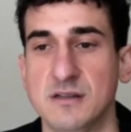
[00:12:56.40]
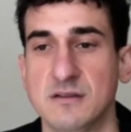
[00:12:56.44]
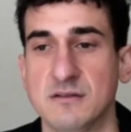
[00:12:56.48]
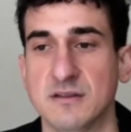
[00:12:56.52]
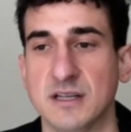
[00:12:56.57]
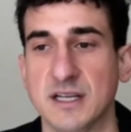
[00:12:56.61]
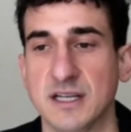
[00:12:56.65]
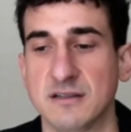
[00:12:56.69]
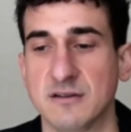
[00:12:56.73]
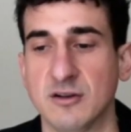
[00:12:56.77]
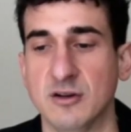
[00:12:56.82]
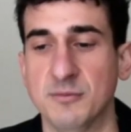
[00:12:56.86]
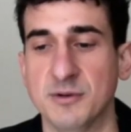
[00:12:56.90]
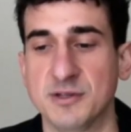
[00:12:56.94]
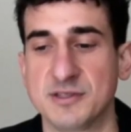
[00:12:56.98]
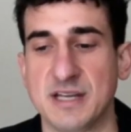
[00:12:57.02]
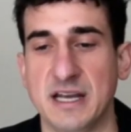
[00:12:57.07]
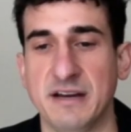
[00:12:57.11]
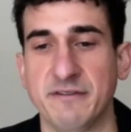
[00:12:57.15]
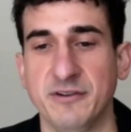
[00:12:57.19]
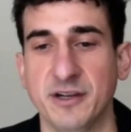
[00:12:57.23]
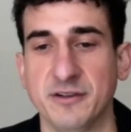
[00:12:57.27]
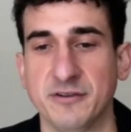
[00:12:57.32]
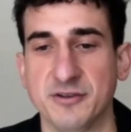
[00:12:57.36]
like, almost
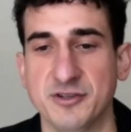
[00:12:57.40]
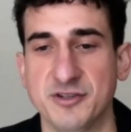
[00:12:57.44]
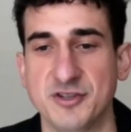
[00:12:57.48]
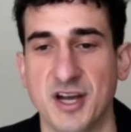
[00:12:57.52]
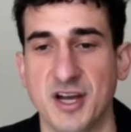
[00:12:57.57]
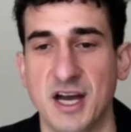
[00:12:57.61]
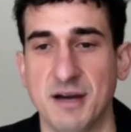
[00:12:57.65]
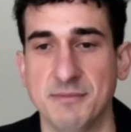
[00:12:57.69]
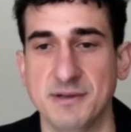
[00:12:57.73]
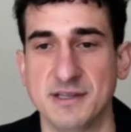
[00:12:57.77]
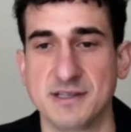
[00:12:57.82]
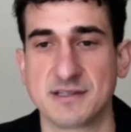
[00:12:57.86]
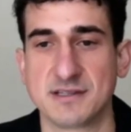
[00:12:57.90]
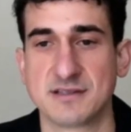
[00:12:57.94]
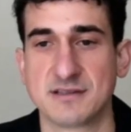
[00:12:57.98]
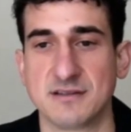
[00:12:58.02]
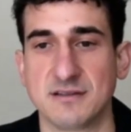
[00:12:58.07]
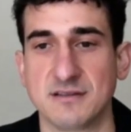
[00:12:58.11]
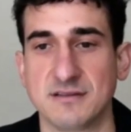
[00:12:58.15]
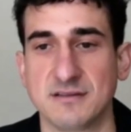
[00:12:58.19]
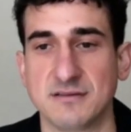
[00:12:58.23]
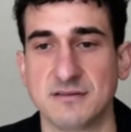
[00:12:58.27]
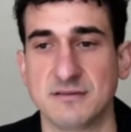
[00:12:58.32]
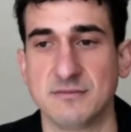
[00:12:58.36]
every other job
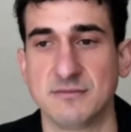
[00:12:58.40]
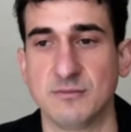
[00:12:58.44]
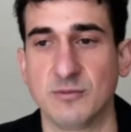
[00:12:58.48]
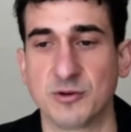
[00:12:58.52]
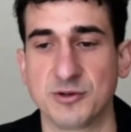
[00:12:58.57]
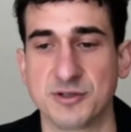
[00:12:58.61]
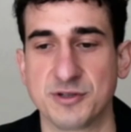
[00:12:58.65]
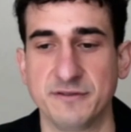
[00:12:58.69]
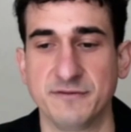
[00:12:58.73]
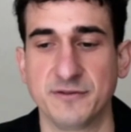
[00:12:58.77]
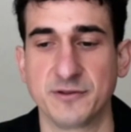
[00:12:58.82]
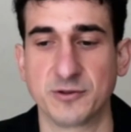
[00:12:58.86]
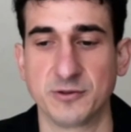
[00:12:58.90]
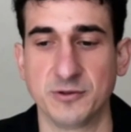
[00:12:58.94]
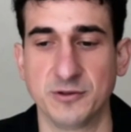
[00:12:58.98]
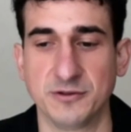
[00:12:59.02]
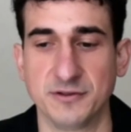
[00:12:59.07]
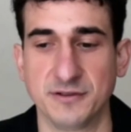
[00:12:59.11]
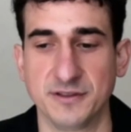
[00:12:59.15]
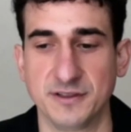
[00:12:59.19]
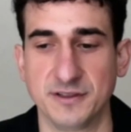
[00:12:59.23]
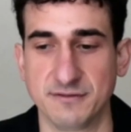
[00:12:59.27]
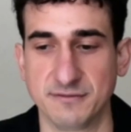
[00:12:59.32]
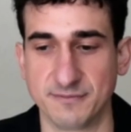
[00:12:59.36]
is more
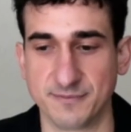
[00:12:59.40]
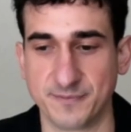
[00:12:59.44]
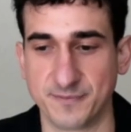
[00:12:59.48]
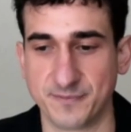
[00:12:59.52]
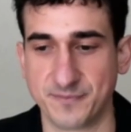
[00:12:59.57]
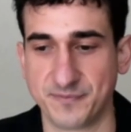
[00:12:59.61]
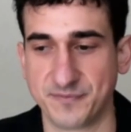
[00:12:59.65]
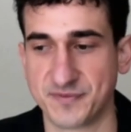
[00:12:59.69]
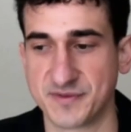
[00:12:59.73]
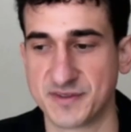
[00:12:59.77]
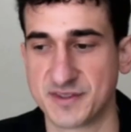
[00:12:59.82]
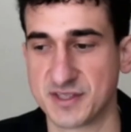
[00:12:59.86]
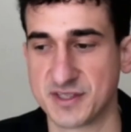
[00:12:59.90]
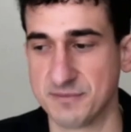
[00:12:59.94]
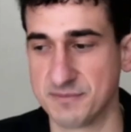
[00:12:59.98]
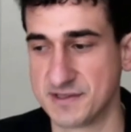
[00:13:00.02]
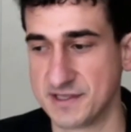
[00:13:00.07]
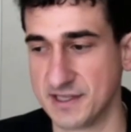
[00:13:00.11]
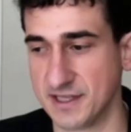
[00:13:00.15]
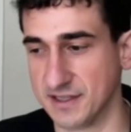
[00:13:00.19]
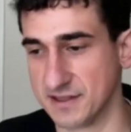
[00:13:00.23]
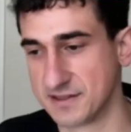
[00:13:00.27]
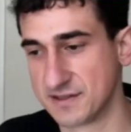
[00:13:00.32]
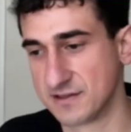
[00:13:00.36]
difficult in some
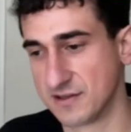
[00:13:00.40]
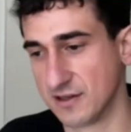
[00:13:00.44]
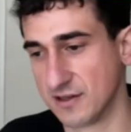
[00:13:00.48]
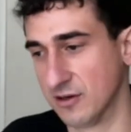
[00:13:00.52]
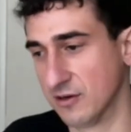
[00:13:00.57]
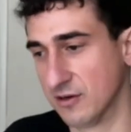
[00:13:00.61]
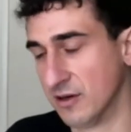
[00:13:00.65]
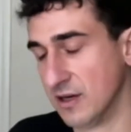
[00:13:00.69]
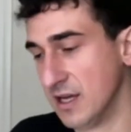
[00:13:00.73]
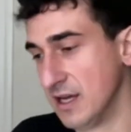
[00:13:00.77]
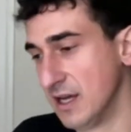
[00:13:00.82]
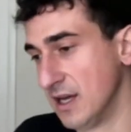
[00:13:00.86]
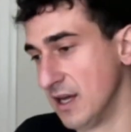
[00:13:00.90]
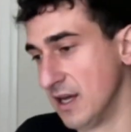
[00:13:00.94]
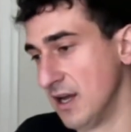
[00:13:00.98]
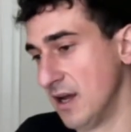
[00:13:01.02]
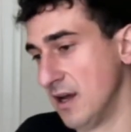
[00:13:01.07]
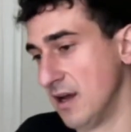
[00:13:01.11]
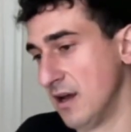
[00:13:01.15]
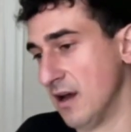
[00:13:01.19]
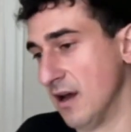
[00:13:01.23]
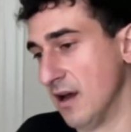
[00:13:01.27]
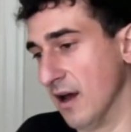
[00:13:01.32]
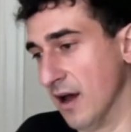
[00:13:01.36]
sense. So
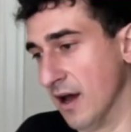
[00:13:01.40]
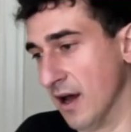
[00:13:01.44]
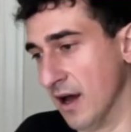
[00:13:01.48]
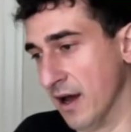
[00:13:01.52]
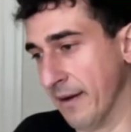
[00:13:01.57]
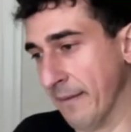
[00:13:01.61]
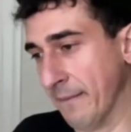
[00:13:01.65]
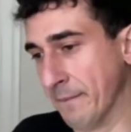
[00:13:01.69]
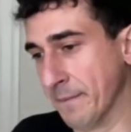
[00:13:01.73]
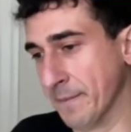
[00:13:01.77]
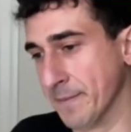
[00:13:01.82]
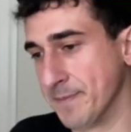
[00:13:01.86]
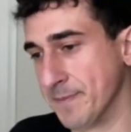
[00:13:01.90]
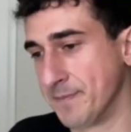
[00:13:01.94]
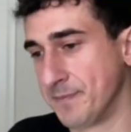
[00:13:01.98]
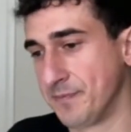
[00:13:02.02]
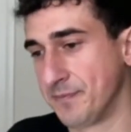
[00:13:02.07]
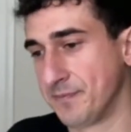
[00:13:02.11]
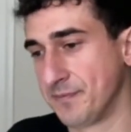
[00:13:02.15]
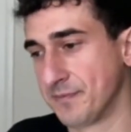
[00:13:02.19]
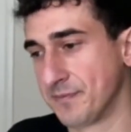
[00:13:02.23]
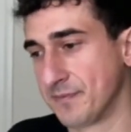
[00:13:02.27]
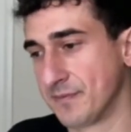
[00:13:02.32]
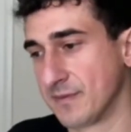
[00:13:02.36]
um,
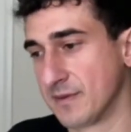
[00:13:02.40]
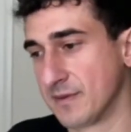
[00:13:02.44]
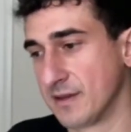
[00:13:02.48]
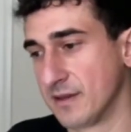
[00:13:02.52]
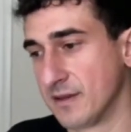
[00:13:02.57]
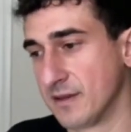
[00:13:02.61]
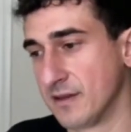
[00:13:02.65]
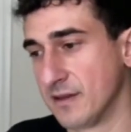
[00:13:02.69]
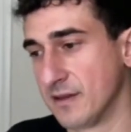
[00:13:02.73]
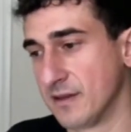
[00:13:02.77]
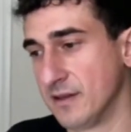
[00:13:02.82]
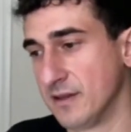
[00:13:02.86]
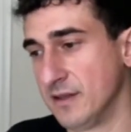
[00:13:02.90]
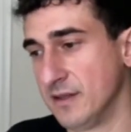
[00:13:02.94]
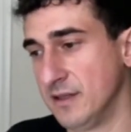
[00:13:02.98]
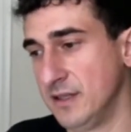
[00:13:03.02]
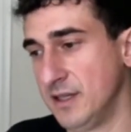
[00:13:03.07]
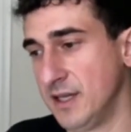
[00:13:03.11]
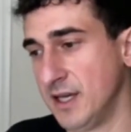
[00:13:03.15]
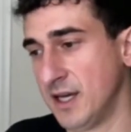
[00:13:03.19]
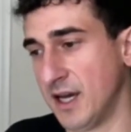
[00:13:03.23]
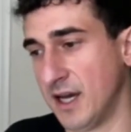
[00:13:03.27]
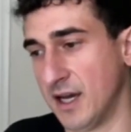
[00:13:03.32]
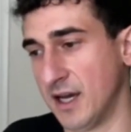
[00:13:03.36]

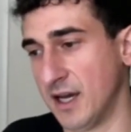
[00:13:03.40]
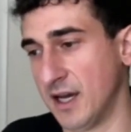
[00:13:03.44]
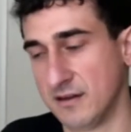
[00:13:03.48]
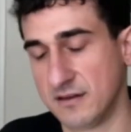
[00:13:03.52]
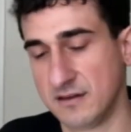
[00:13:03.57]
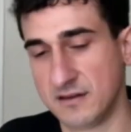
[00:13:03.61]
yeah,